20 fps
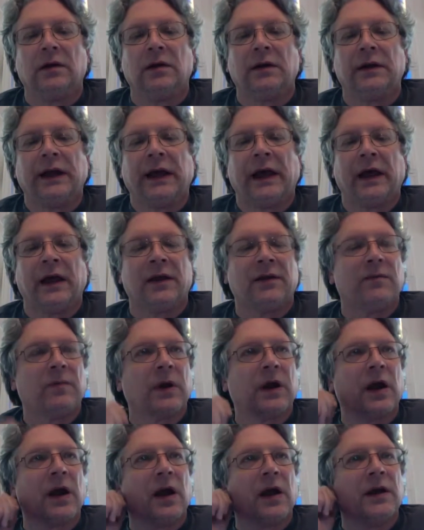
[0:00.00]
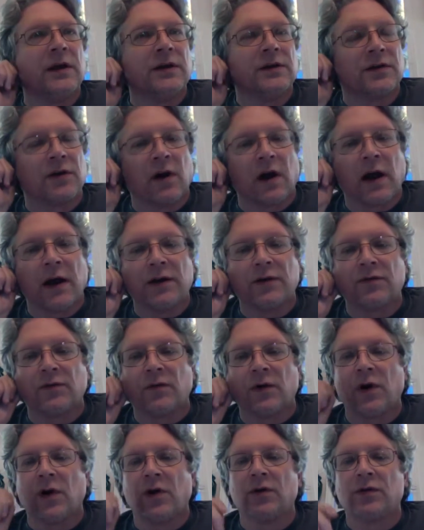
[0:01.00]
death because Christ
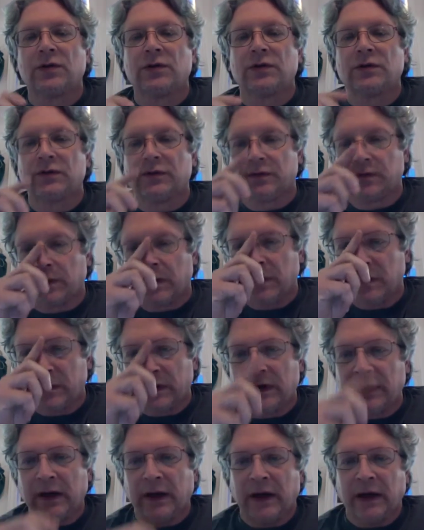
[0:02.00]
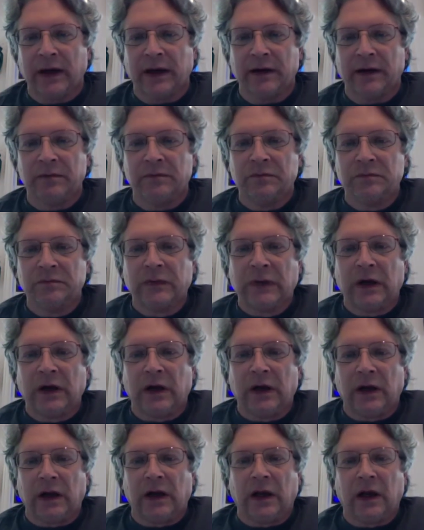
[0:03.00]
rose from the dead.
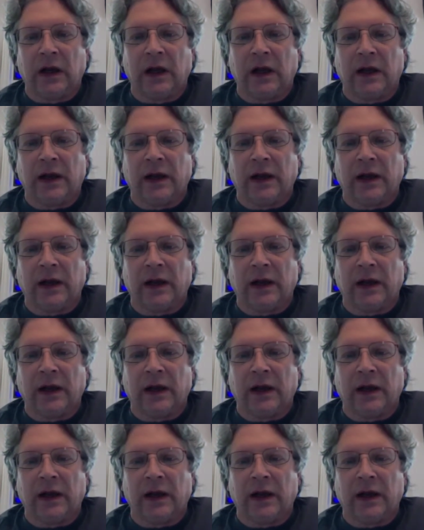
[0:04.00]
Uh,